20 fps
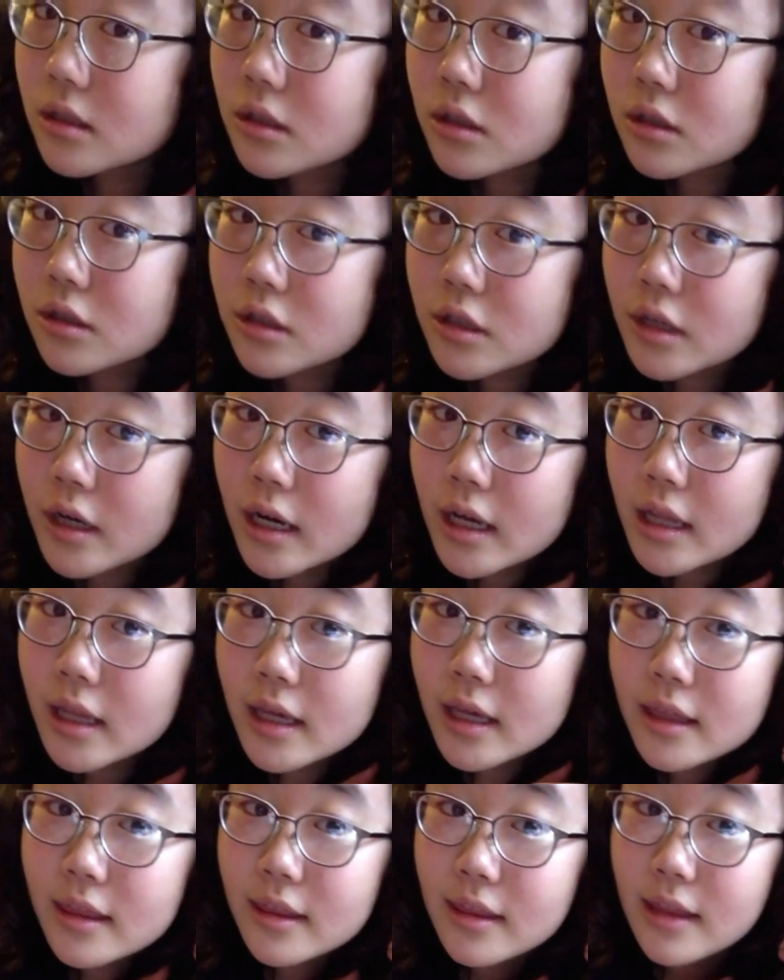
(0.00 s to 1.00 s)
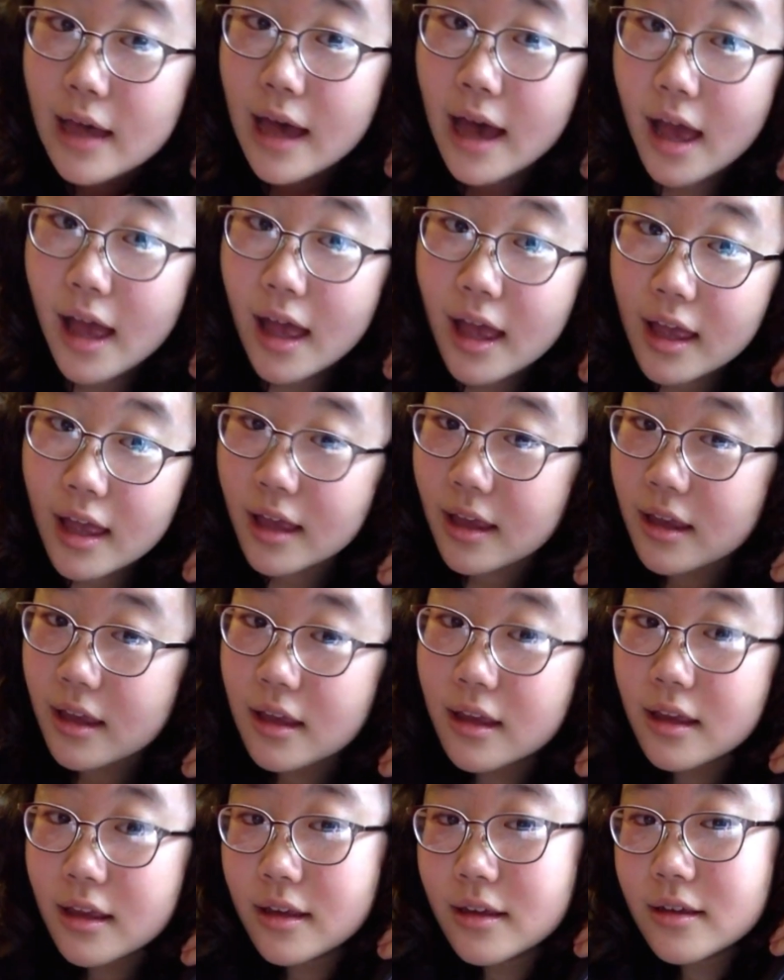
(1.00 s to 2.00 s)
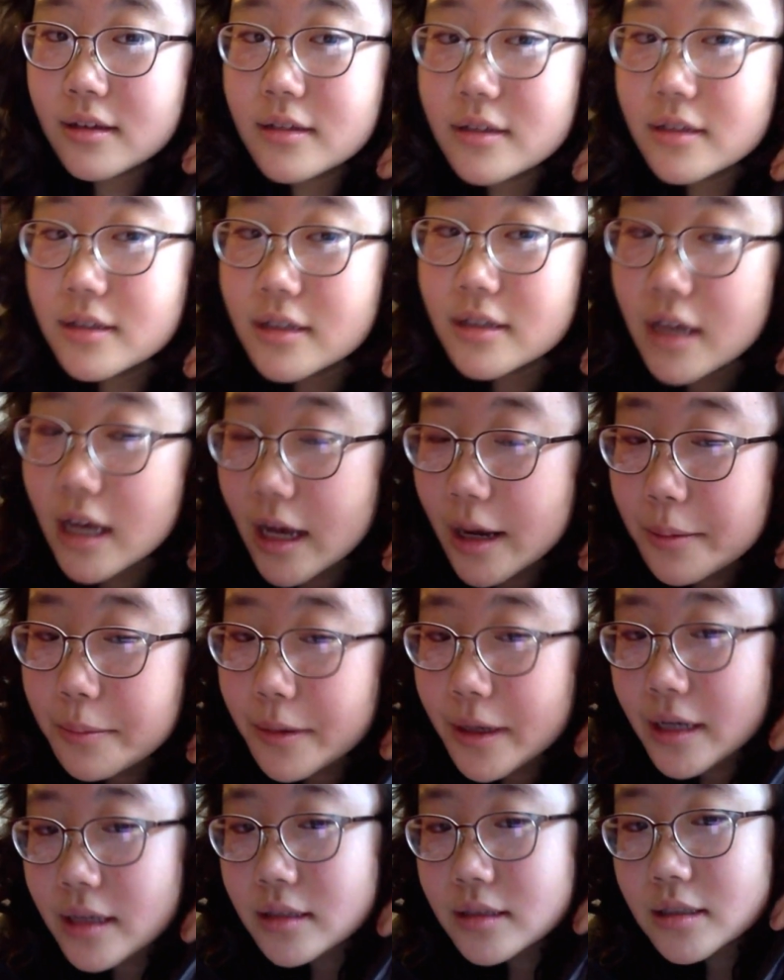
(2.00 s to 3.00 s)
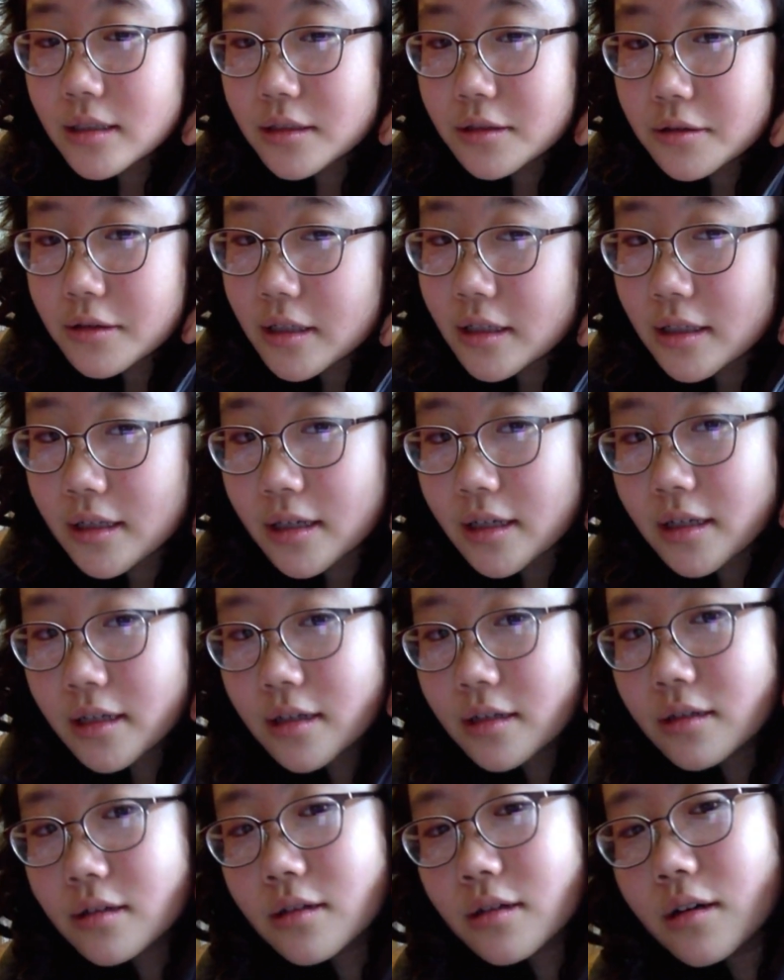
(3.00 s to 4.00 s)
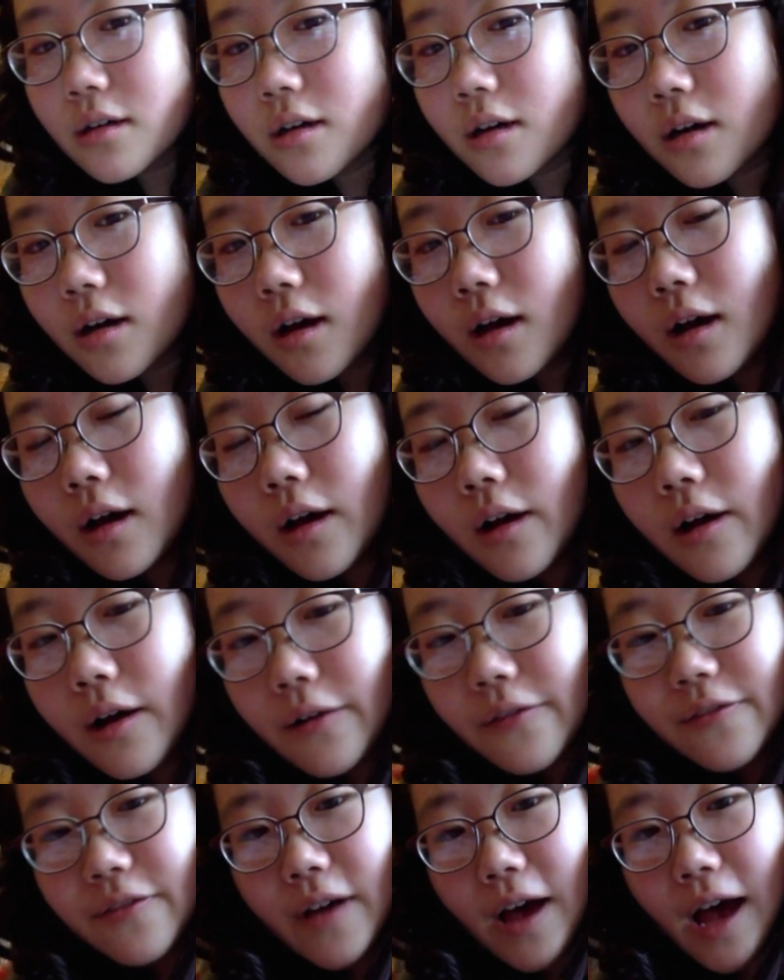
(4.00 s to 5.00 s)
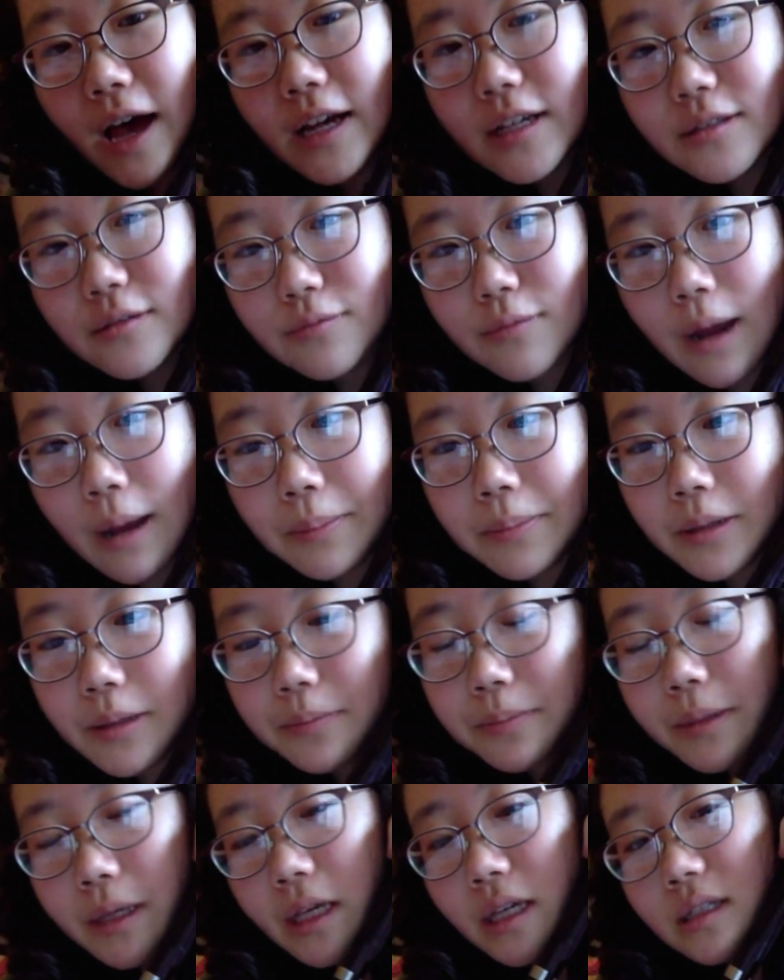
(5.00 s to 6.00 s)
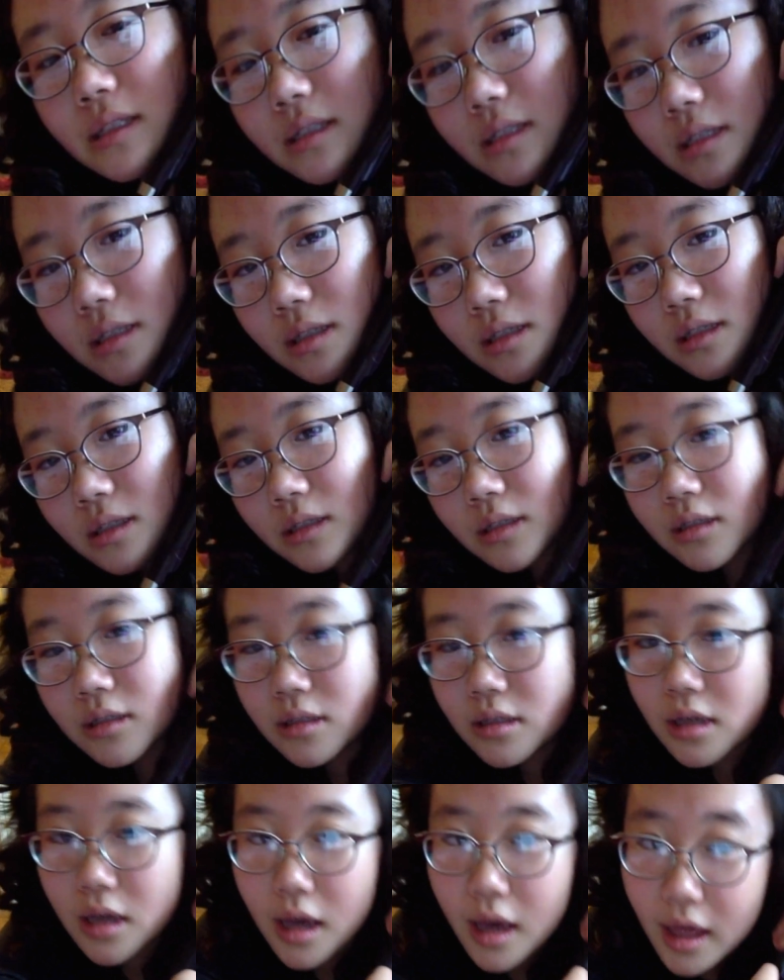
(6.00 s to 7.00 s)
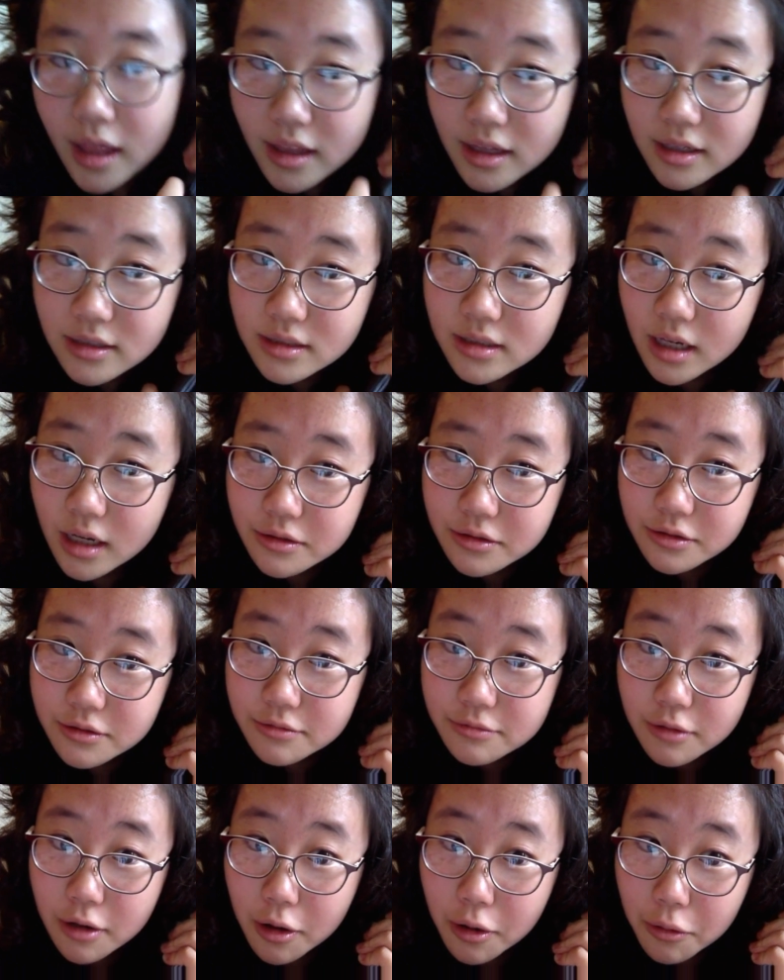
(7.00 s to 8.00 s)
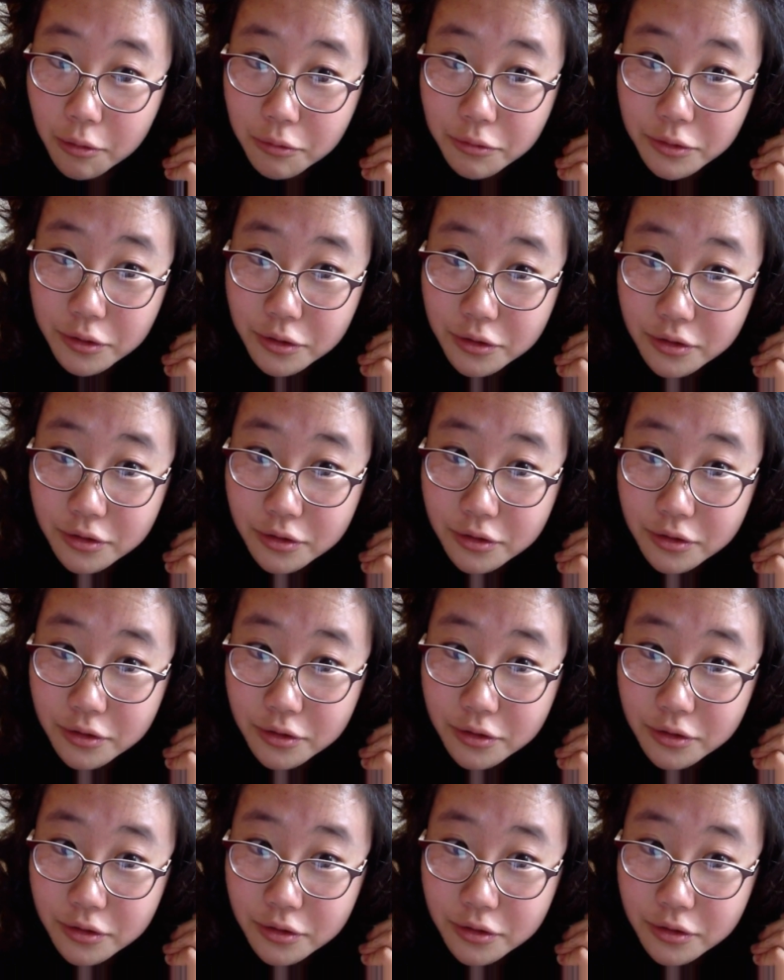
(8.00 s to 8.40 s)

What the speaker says: curl your hair like that and wait until you hear like a fast, rapid beat. And that's how you know